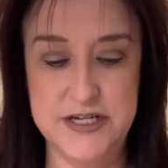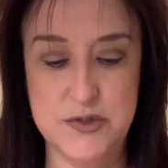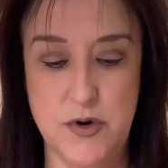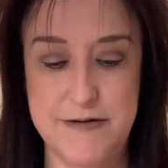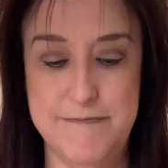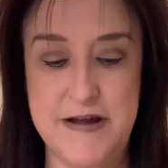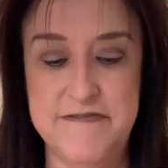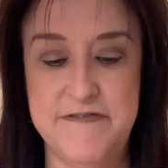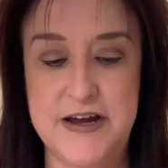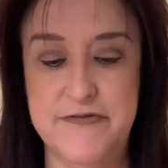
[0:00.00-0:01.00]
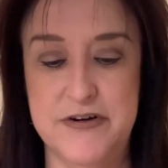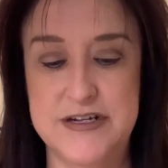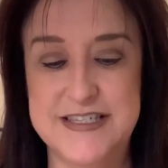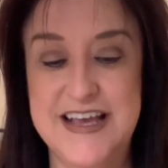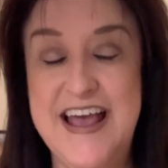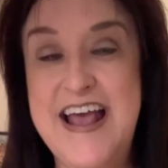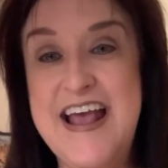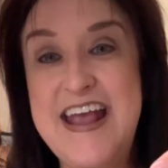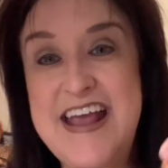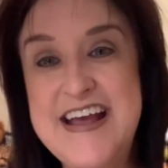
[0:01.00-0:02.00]
is one of my favorites.
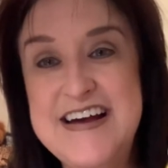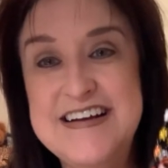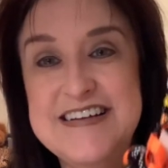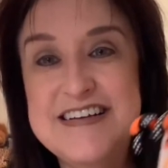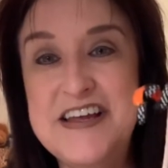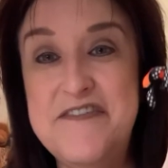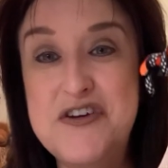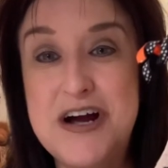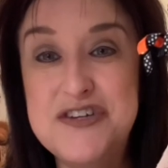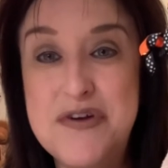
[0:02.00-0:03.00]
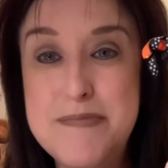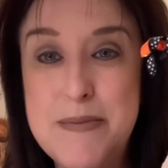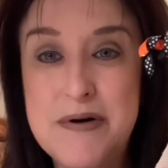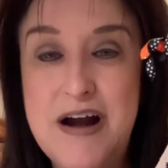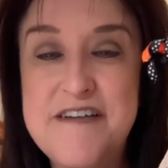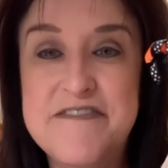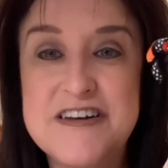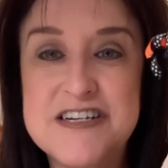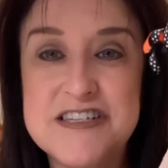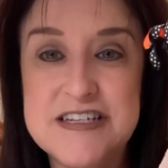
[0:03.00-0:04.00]
And if you guys remember, I
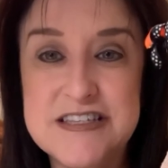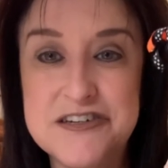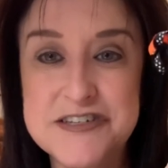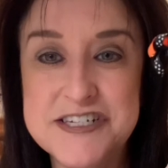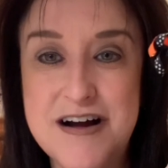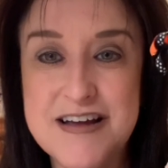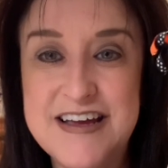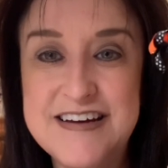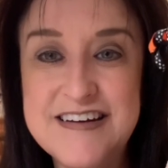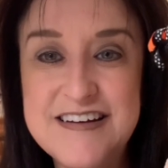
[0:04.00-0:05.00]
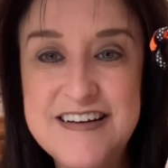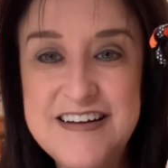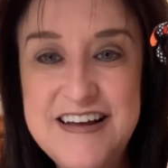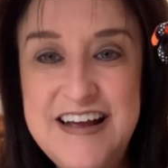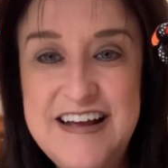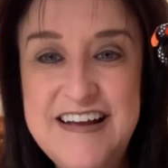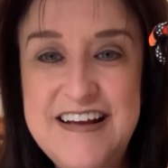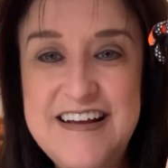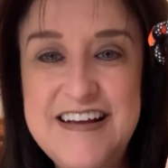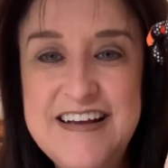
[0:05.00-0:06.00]
finished this little stocking.
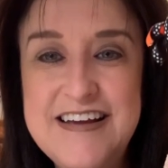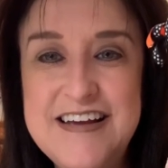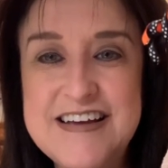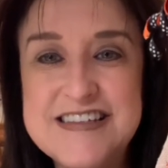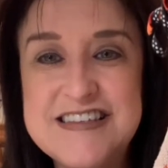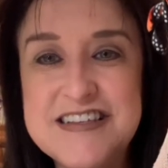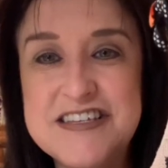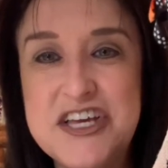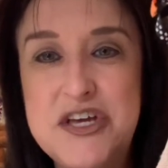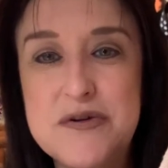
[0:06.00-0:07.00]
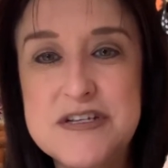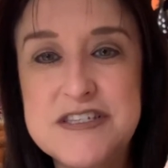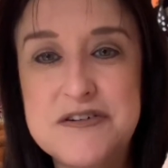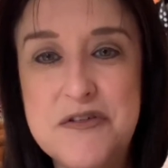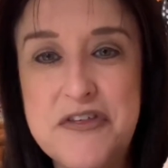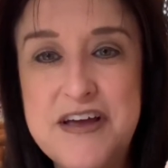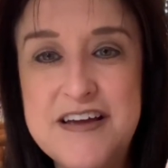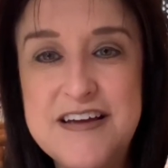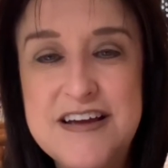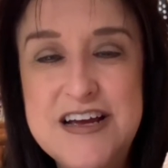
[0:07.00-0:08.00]
Is this the cutest little
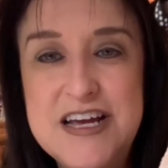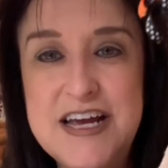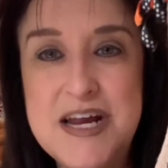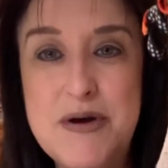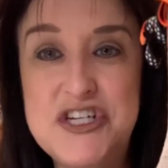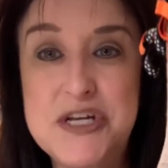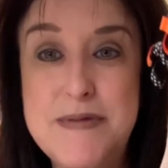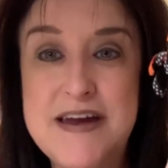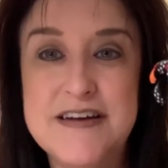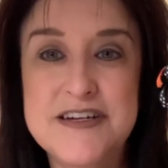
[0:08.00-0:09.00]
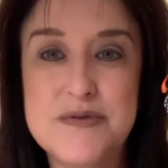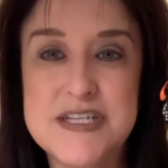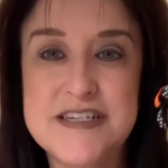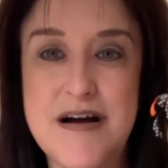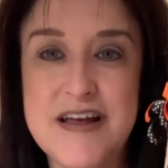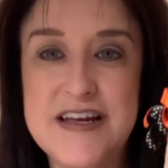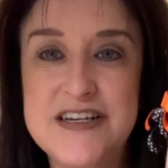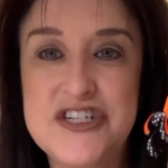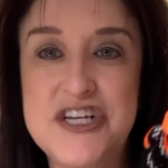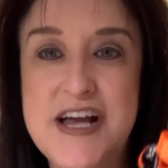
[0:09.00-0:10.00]
thing? Anyway, she made it into a
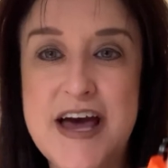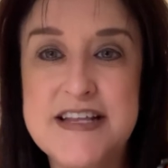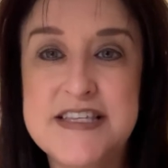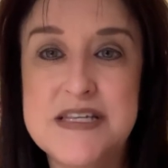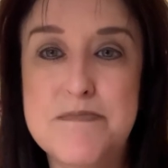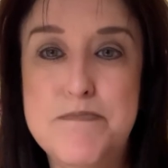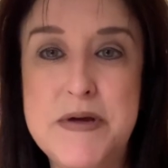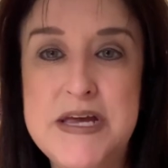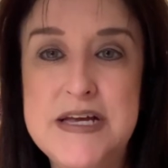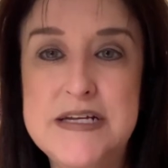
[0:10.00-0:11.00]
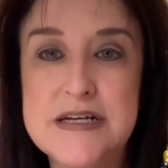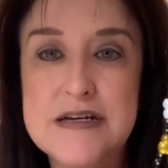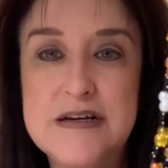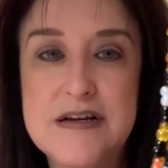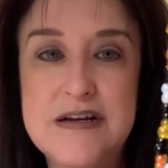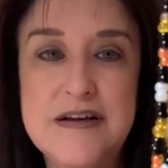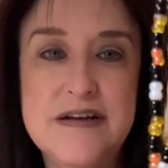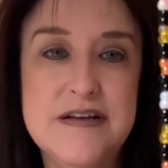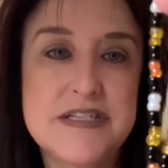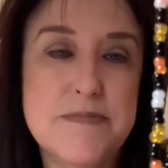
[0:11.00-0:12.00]
stocking. She added some bead,
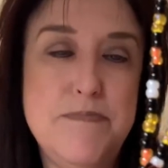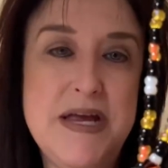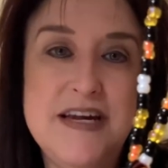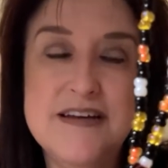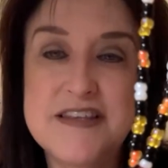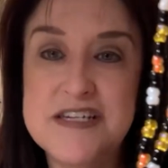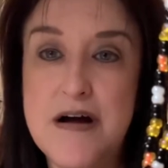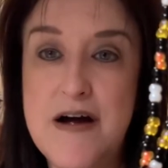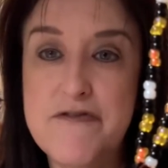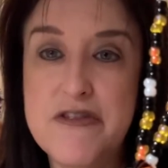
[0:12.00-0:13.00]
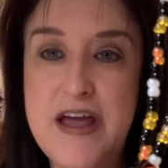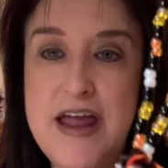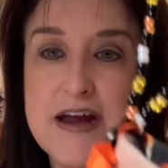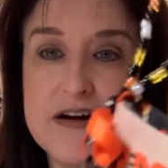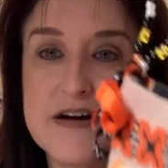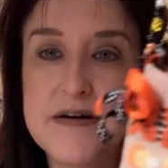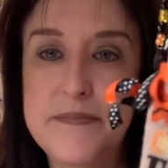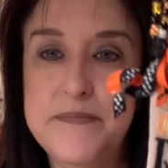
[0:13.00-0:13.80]
some beading at the top for the hanger,